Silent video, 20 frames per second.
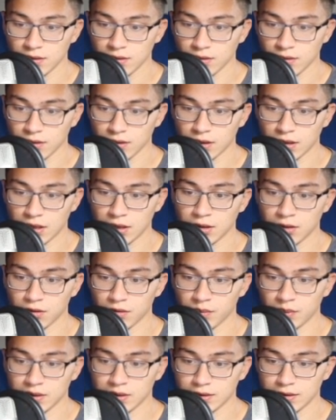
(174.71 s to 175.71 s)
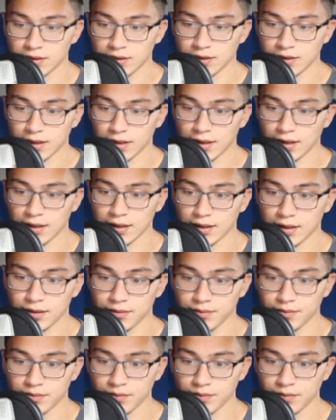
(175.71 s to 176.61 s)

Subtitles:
or increment I.